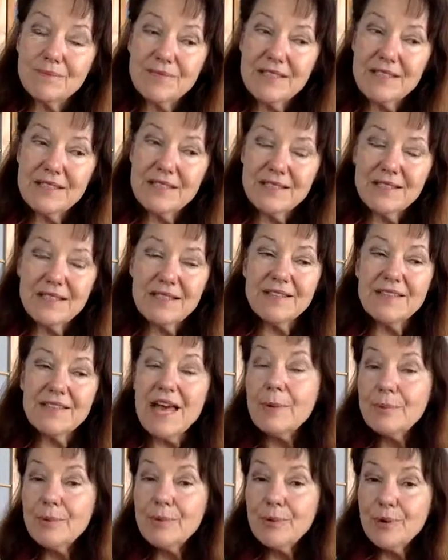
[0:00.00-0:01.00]
at
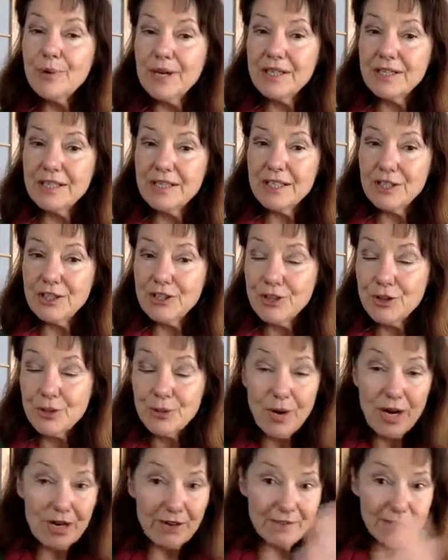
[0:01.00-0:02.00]
that point, in
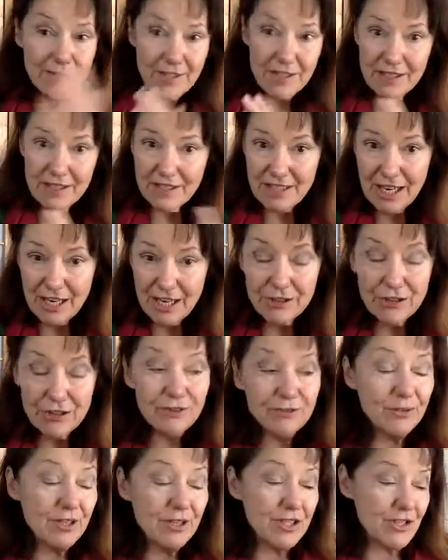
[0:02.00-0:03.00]
your way of thinking, how
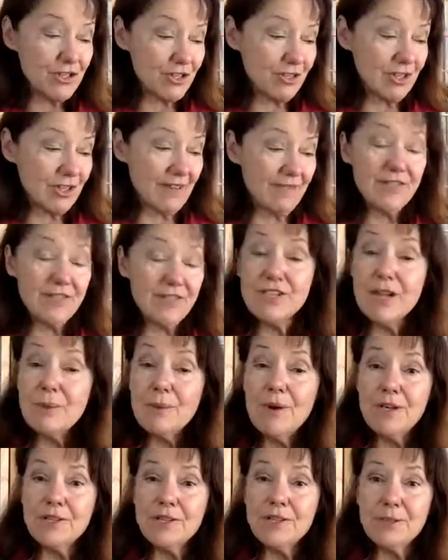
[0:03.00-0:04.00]
you've arranged your life, it's
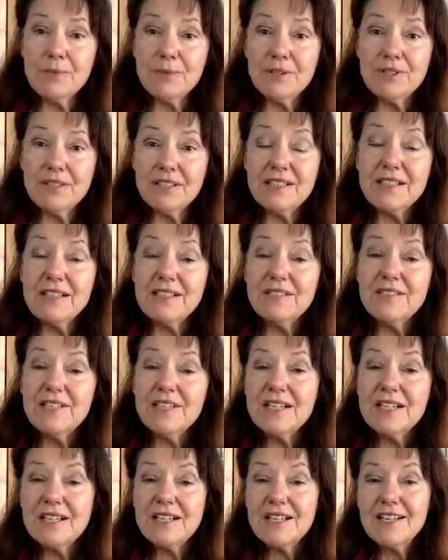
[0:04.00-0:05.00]
not possible to leave,
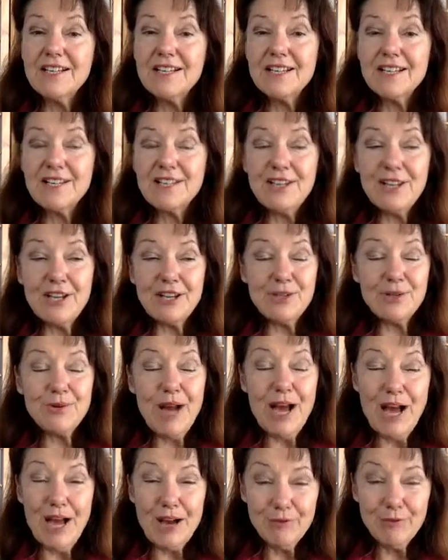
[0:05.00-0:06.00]
then you
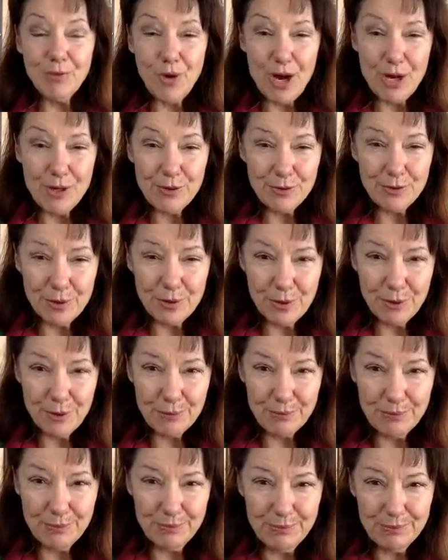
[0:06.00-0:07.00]
have one
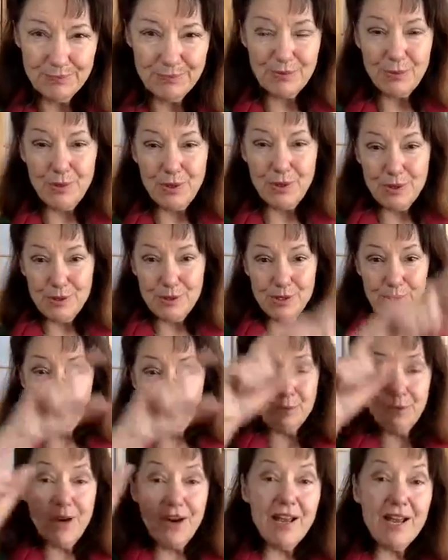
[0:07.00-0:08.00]
room where you
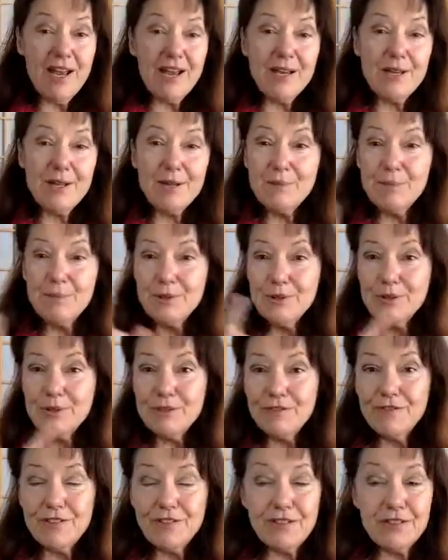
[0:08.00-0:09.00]
spray a
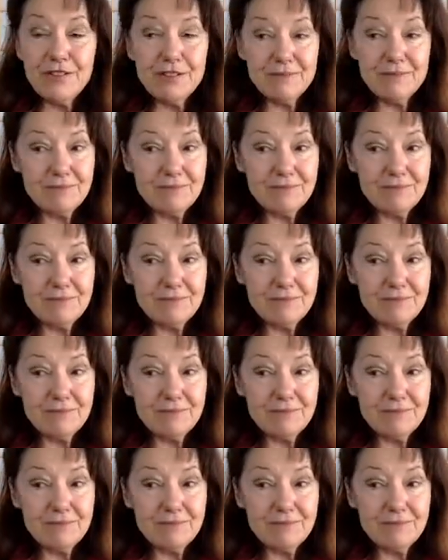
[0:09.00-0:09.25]
beautiful